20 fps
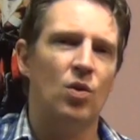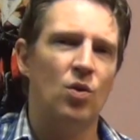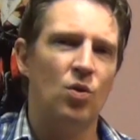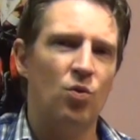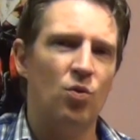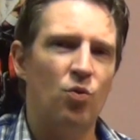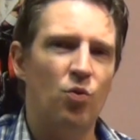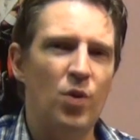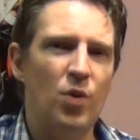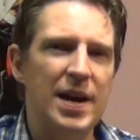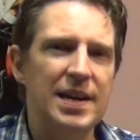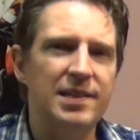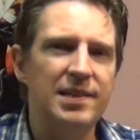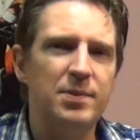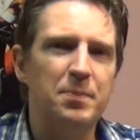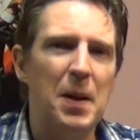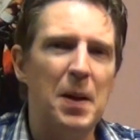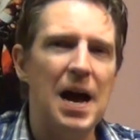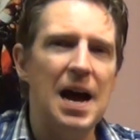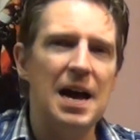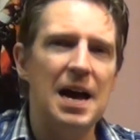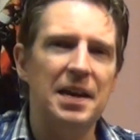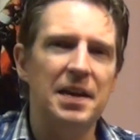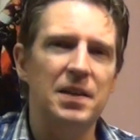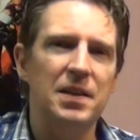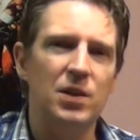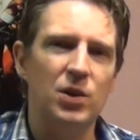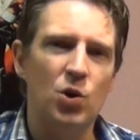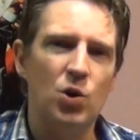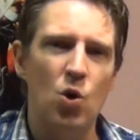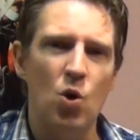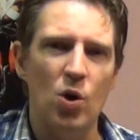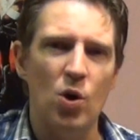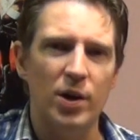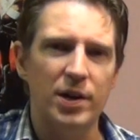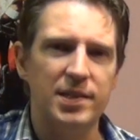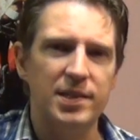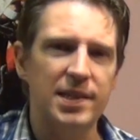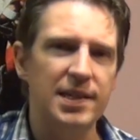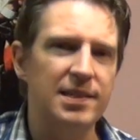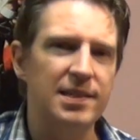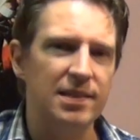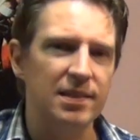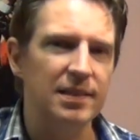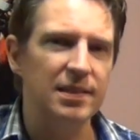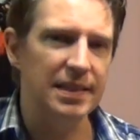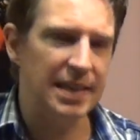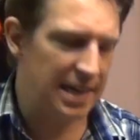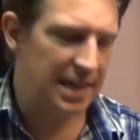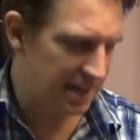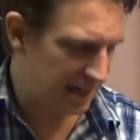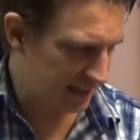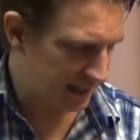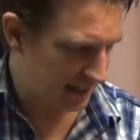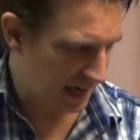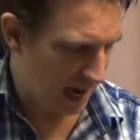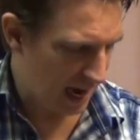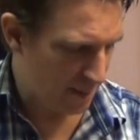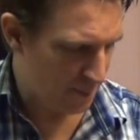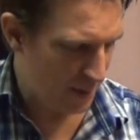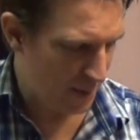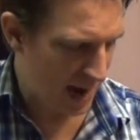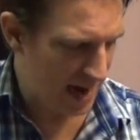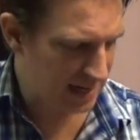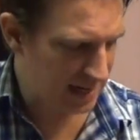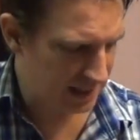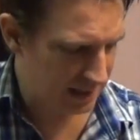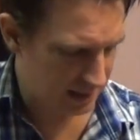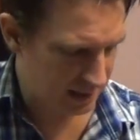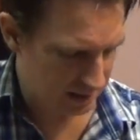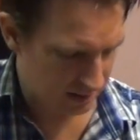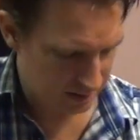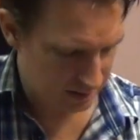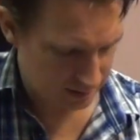Red's part in the chorus, it's lead guitar based.